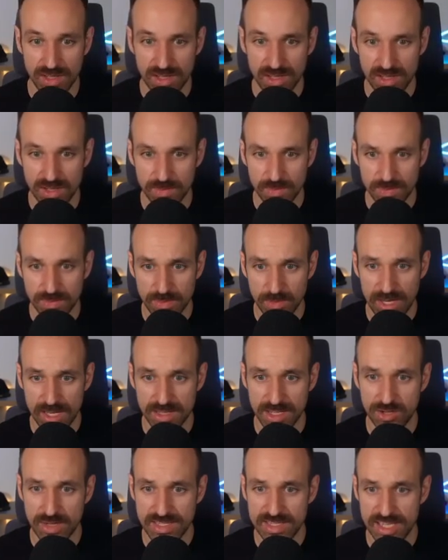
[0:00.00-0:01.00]
Right
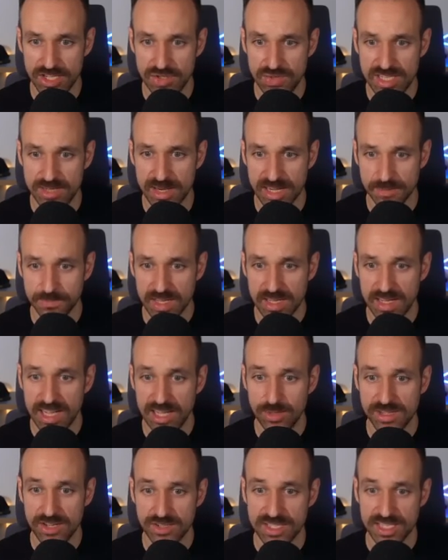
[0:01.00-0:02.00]
now it's set to debug. I
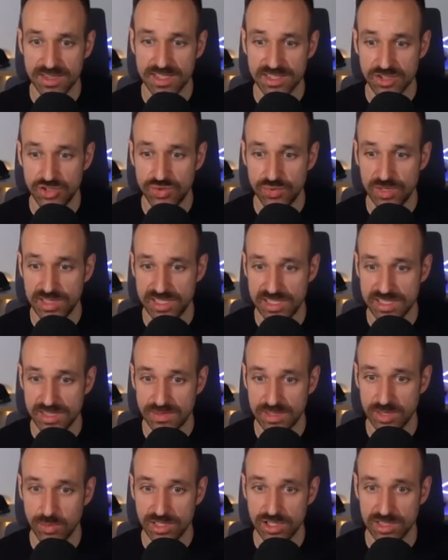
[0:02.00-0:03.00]
will now set this to release,
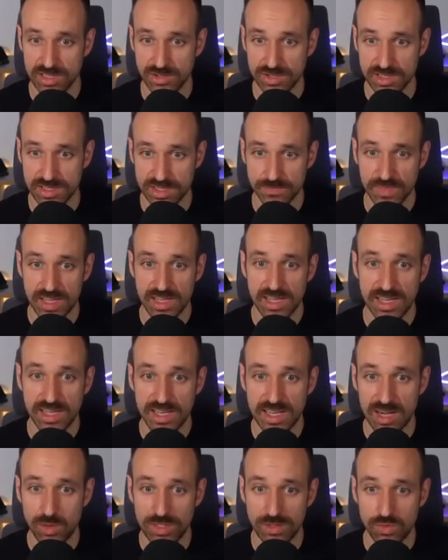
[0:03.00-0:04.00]
and I will close this. And
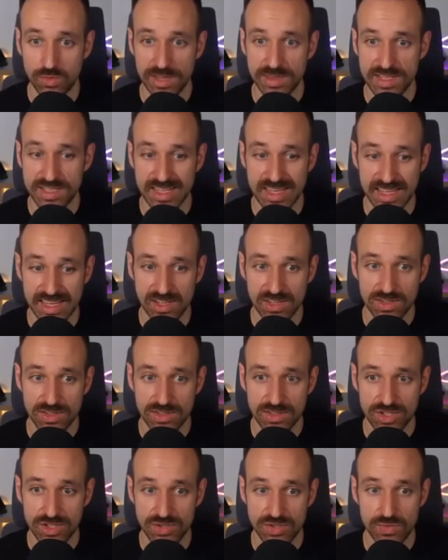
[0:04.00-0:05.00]
then I will run this again
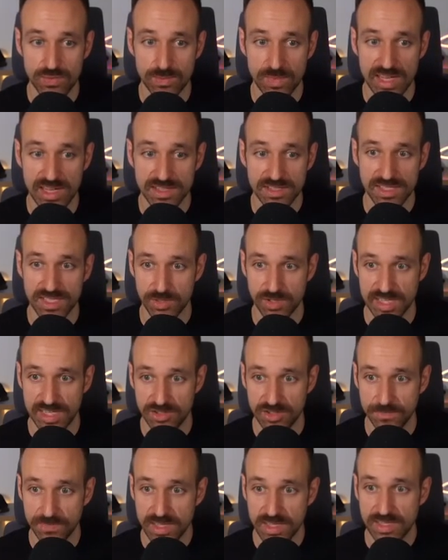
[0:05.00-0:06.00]
to my
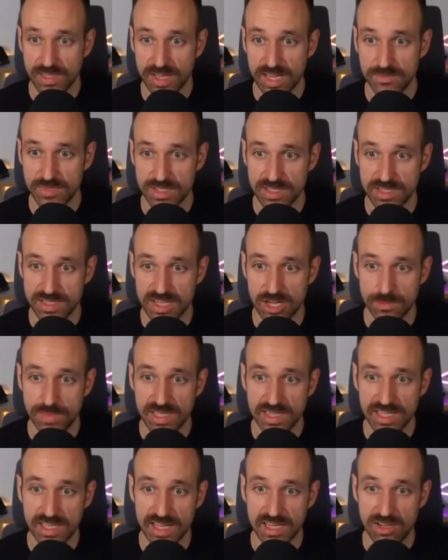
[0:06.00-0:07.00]
simulator. Okay, so this is now
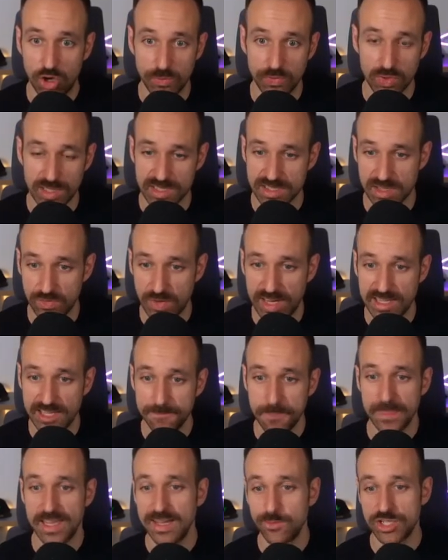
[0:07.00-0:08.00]
building again. Hopefully it's not
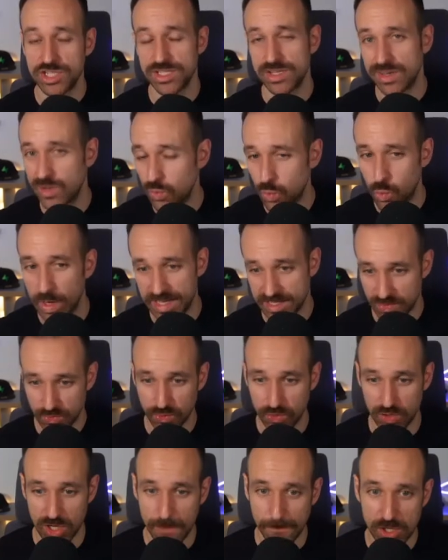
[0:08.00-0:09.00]
failing. And we're just gonna wait
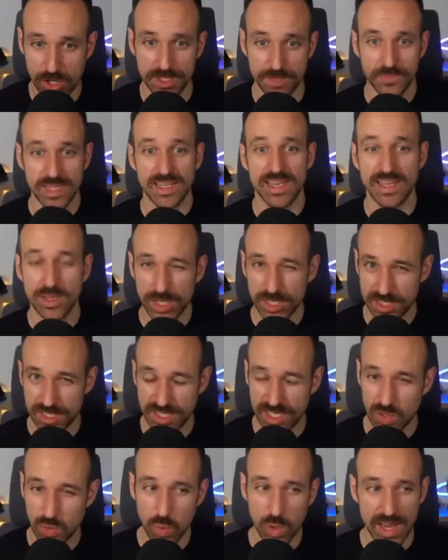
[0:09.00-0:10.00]
for a moment. And then we're gonna
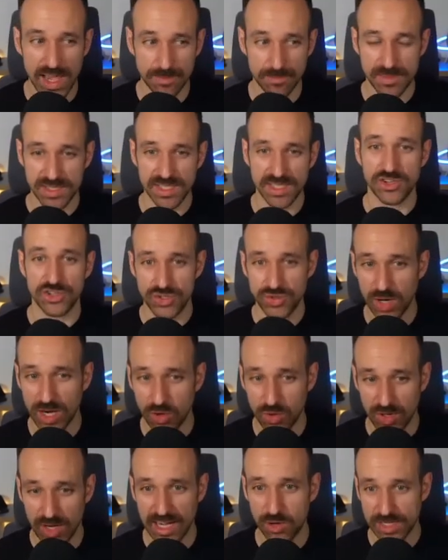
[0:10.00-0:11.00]
see what happens here to
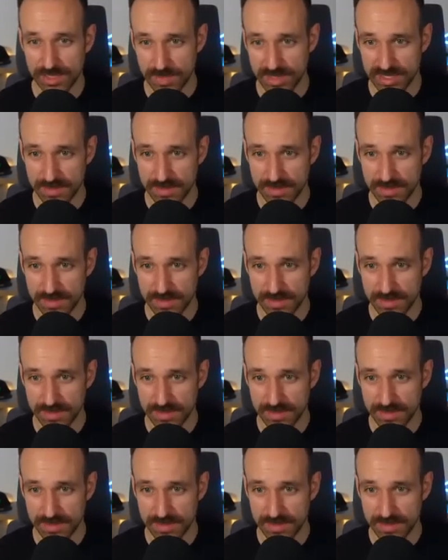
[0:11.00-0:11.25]
our iOS